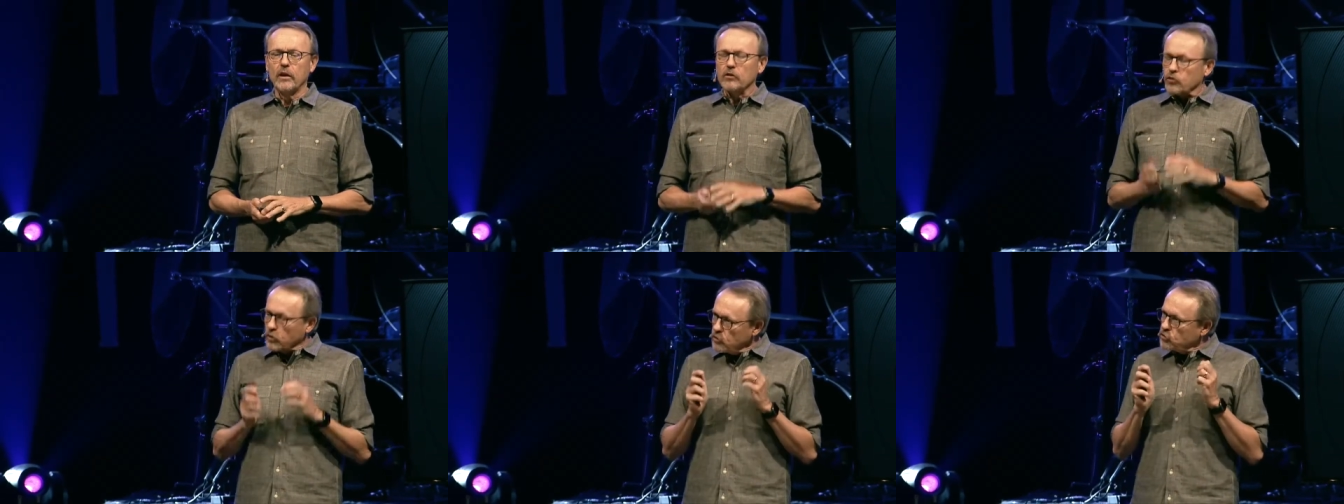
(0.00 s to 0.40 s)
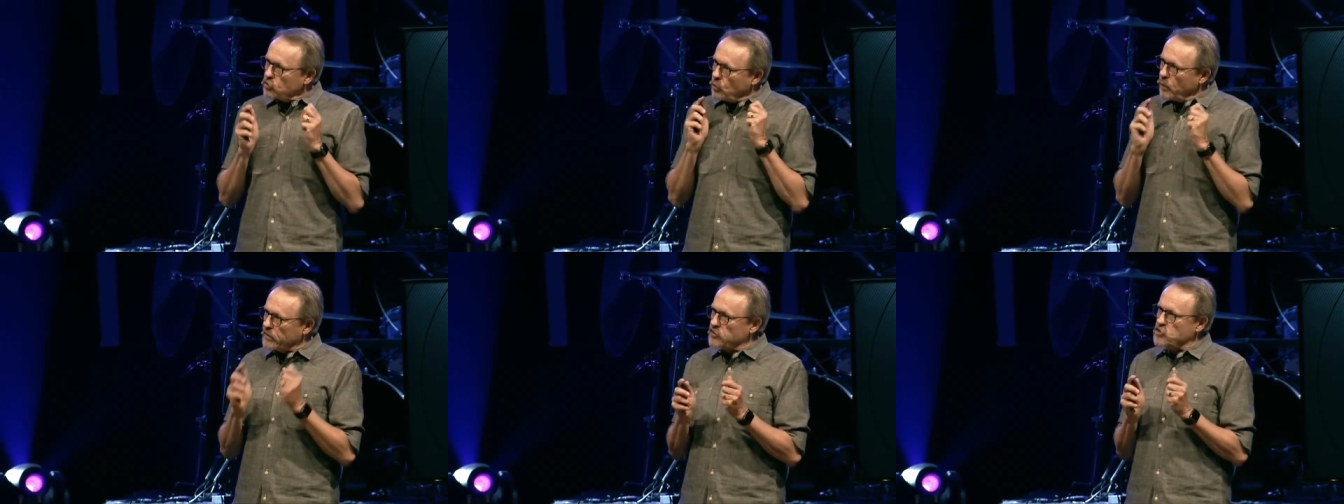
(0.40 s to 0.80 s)
So this
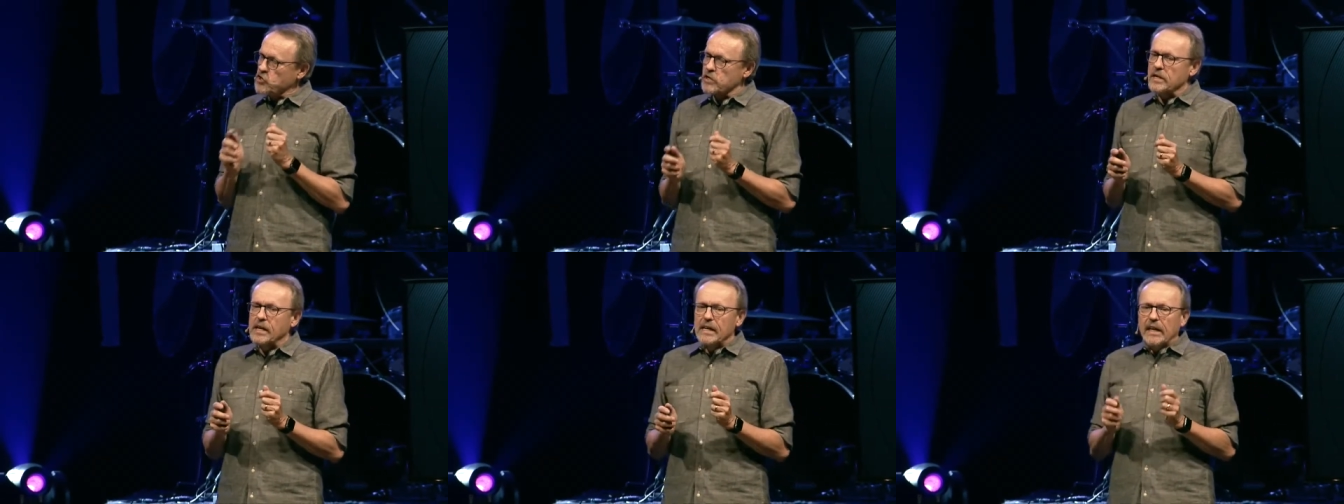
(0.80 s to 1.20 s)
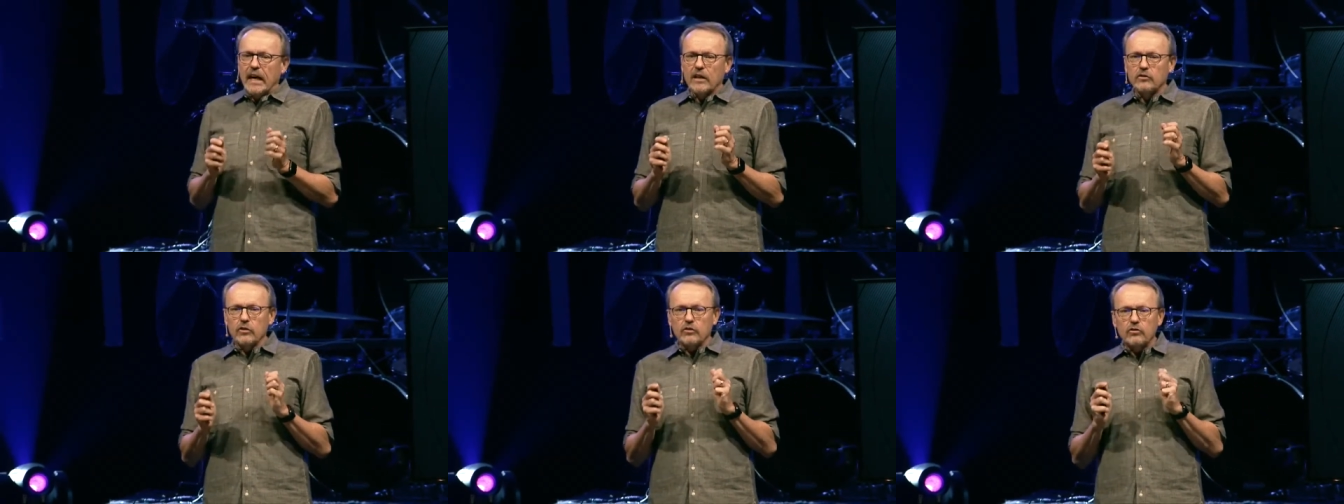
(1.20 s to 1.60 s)
question
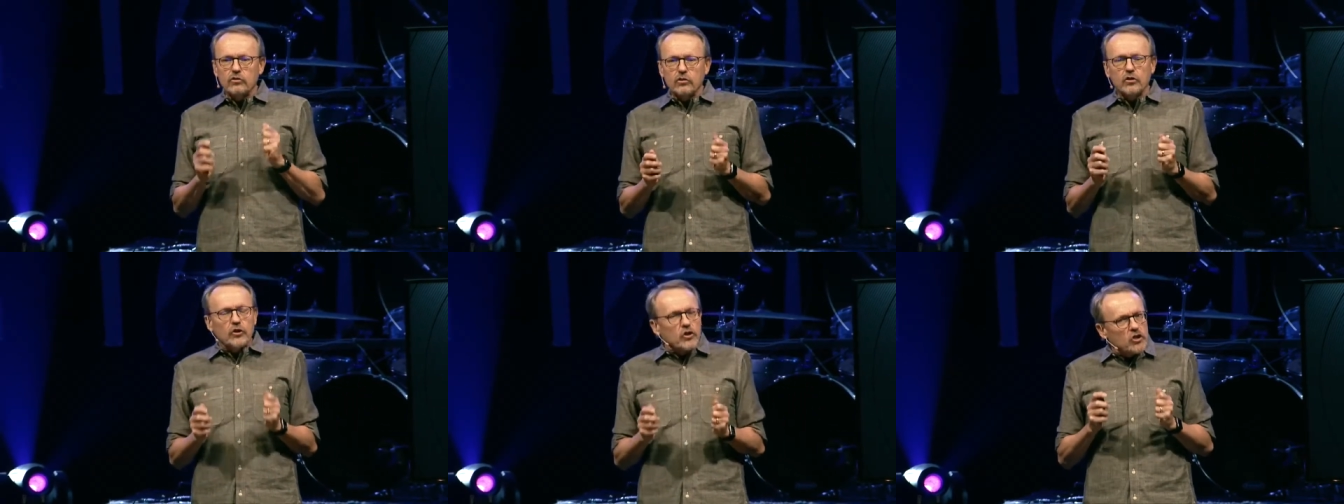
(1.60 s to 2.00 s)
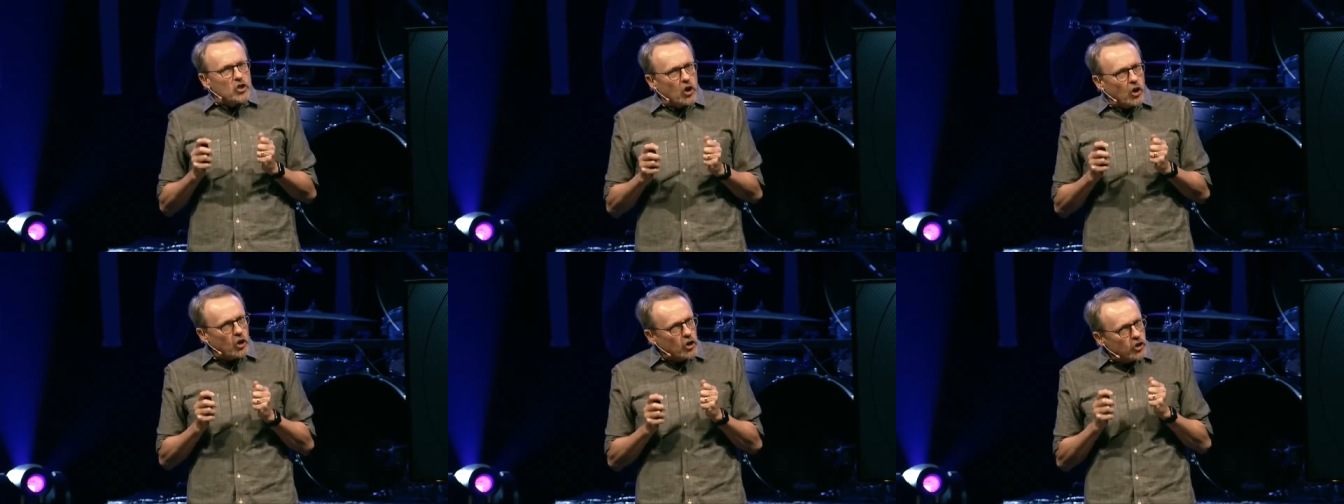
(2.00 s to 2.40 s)
has a certain
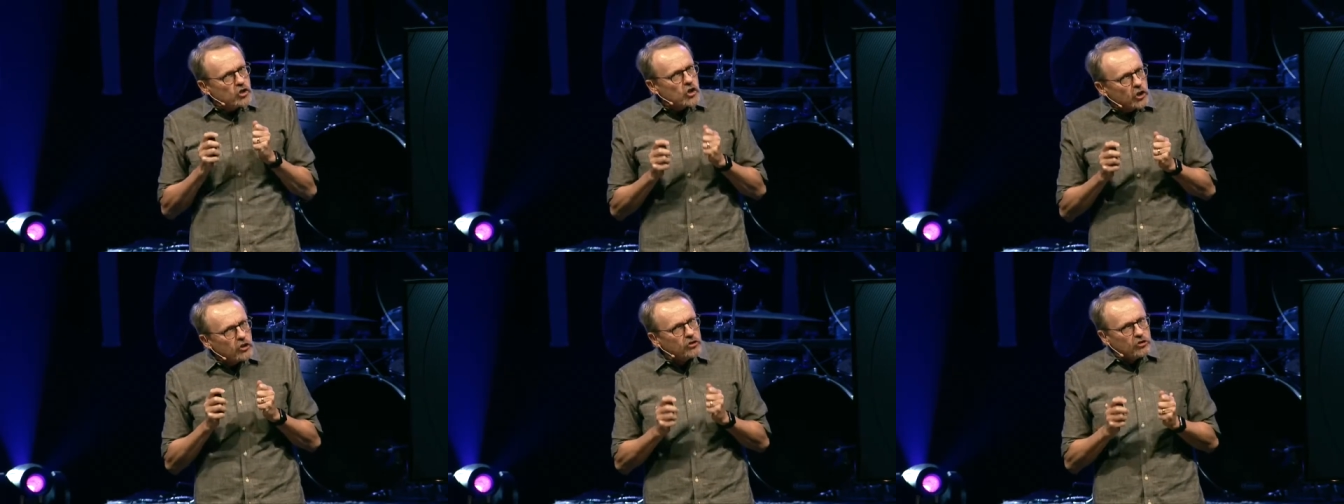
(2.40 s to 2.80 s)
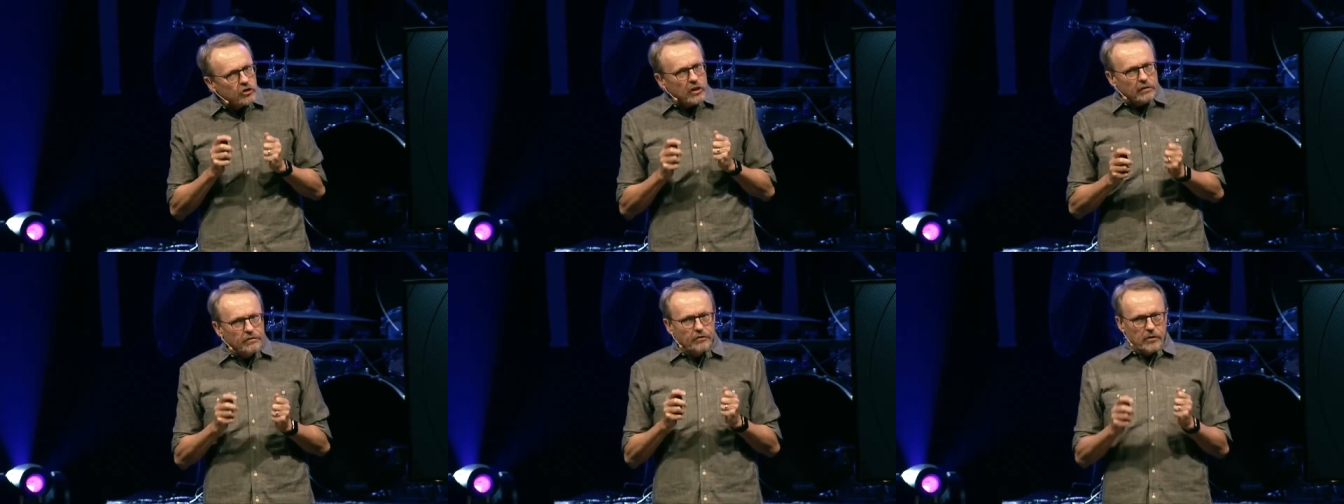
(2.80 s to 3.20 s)

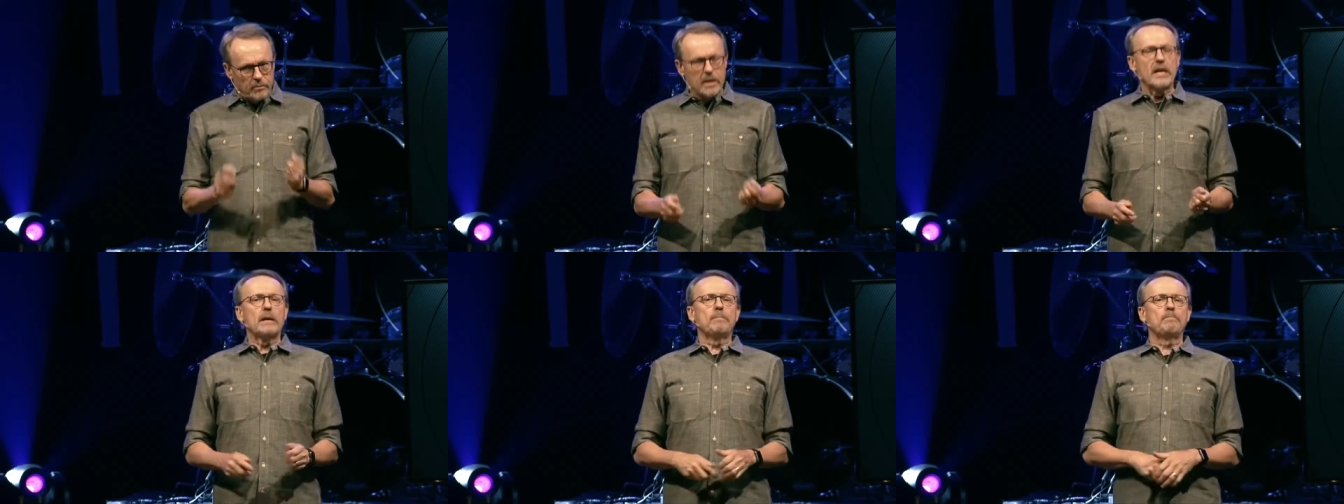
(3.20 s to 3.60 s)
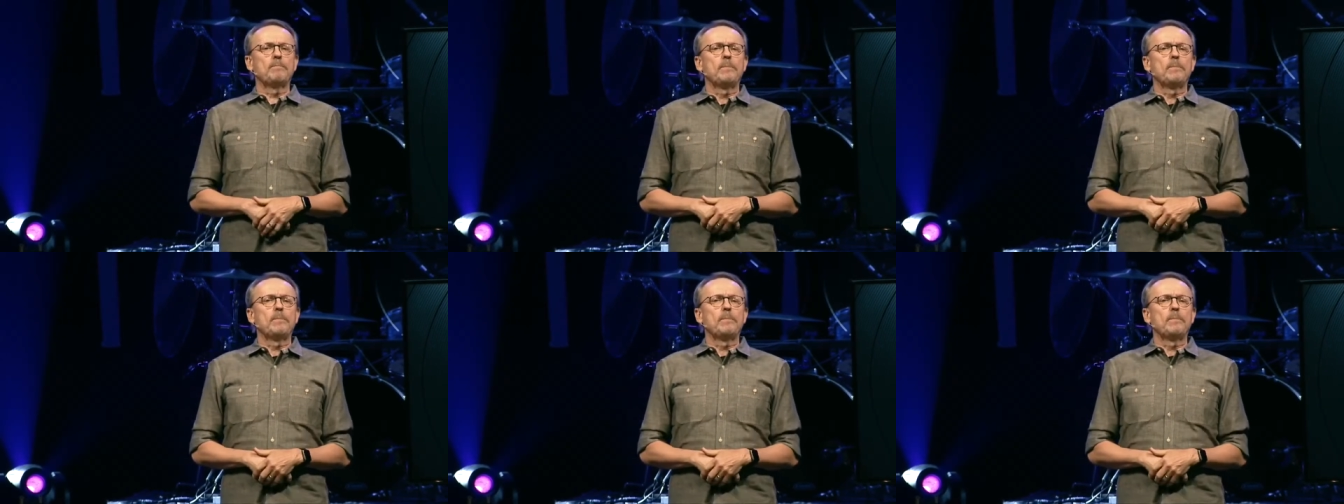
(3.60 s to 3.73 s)
urgency for me.